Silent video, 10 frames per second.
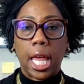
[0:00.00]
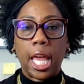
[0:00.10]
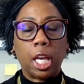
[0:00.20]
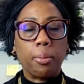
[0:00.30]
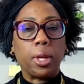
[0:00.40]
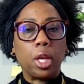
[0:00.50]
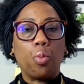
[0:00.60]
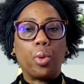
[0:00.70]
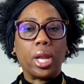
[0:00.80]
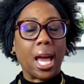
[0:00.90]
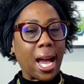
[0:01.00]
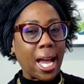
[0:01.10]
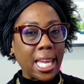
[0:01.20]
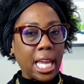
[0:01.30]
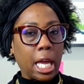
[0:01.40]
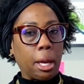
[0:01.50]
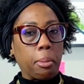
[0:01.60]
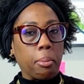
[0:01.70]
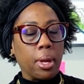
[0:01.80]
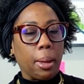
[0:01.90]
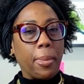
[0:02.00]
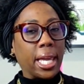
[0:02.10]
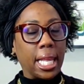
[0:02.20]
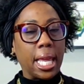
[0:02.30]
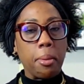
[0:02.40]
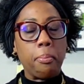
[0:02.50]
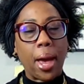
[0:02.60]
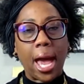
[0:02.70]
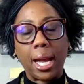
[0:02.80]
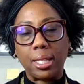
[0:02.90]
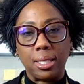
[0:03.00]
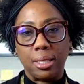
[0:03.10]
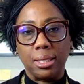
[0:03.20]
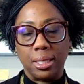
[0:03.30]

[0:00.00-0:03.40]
It could be when I am making an impact.